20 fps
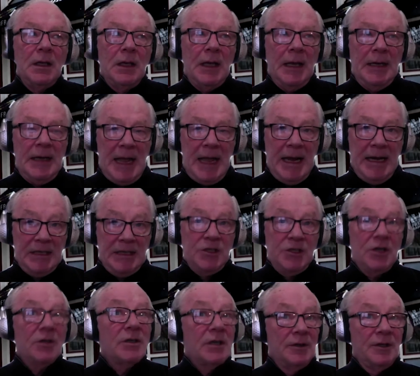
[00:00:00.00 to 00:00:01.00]
and
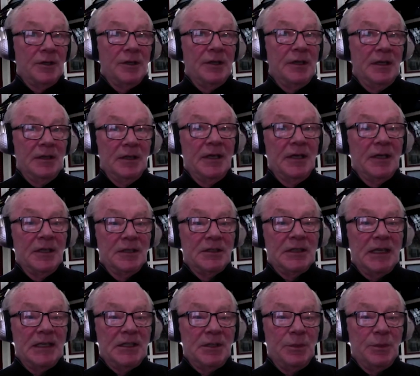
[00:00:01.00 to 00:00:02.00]
anecdotally, Linda
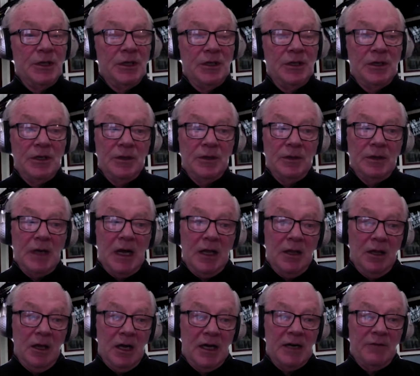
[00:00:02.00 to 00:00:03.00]
said to me, you know, a
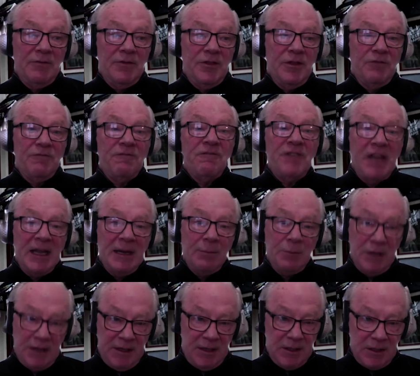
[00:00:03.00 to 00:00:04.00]
lot of the
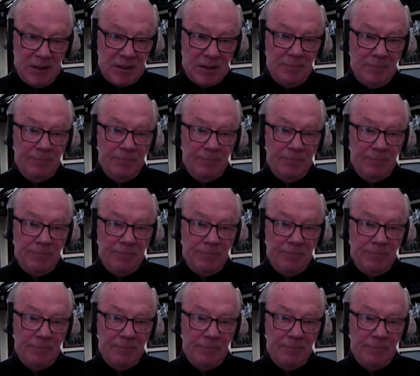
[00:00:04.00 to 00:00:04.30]
families